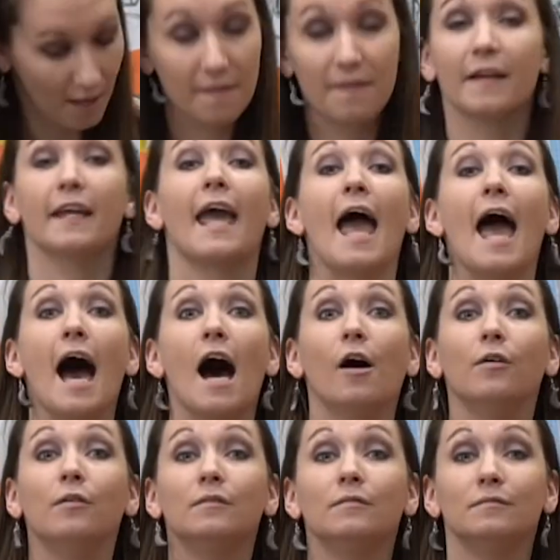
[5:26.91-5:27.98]
The
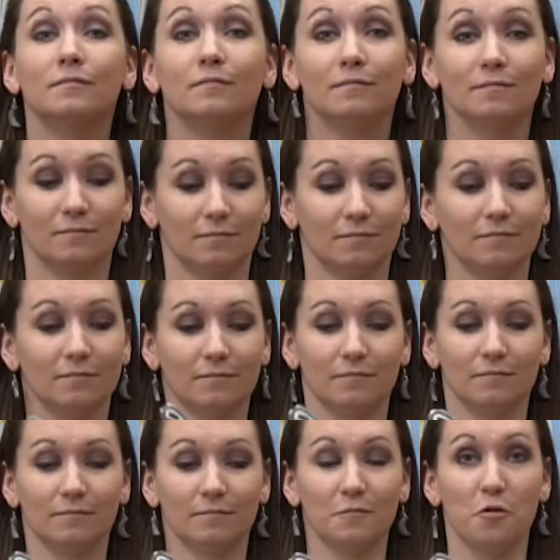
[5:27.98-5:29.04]
cow
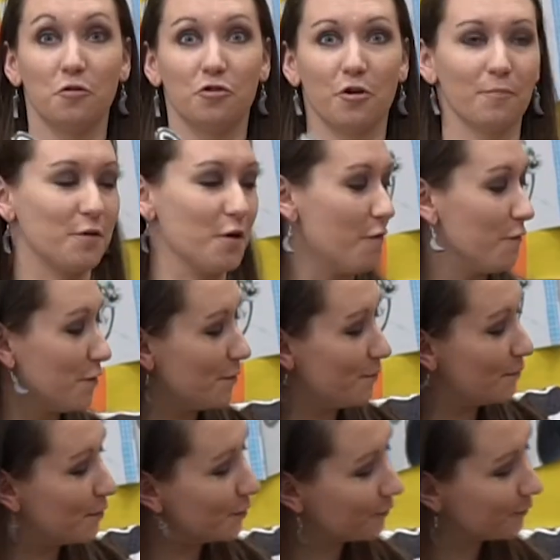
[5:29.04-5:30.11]
jumped over the
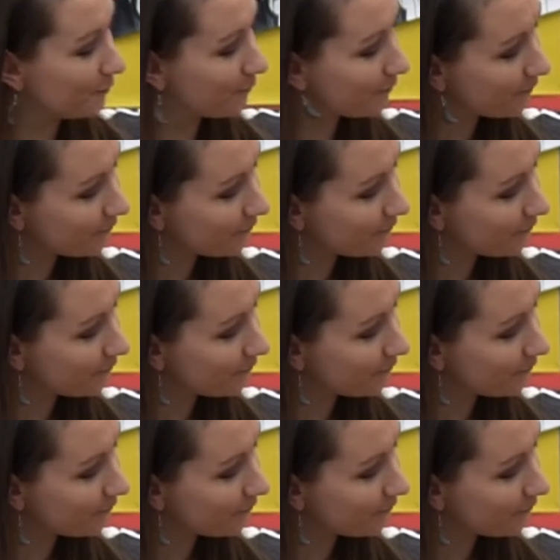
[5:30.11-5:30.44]
moon.